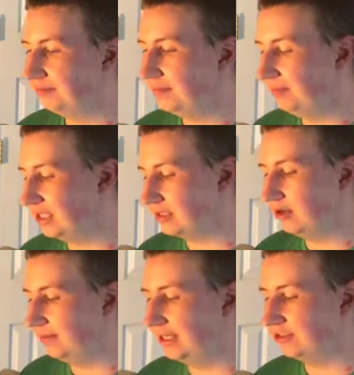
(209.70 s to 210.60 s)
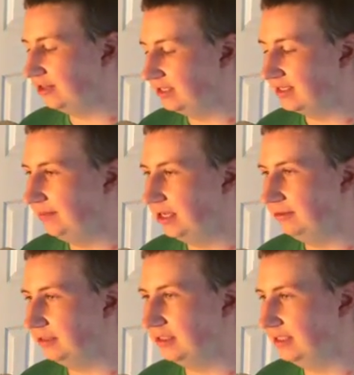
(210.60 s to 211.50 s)
best car Maserati's come out with
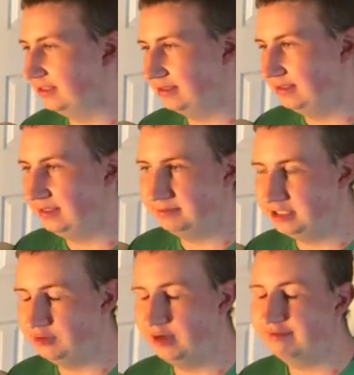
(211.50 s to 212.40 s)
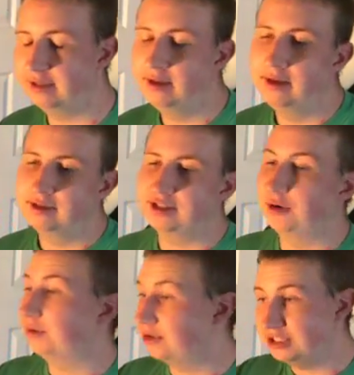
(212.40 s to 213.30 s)
since the MC12. So
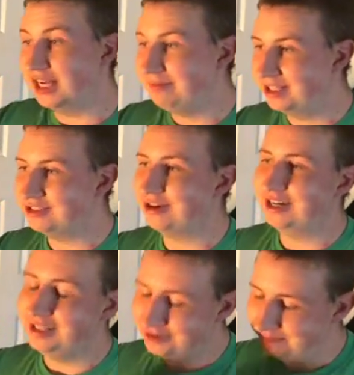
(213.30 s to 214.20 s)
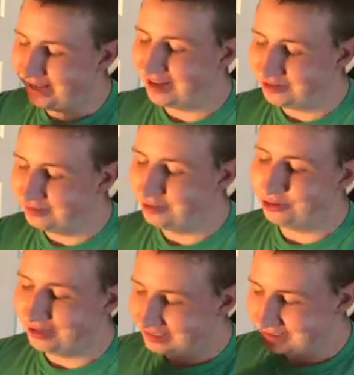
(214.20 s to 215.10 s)
good job, Maserati. You're back on the board
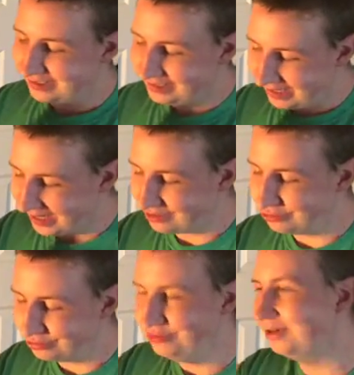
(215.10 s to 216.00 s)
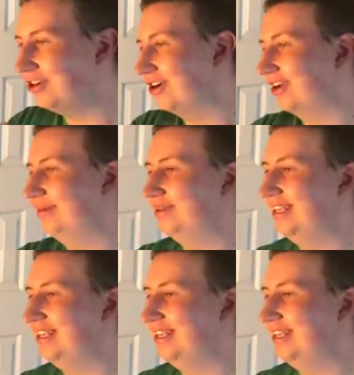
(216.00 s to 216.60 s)
as a actual supercar company.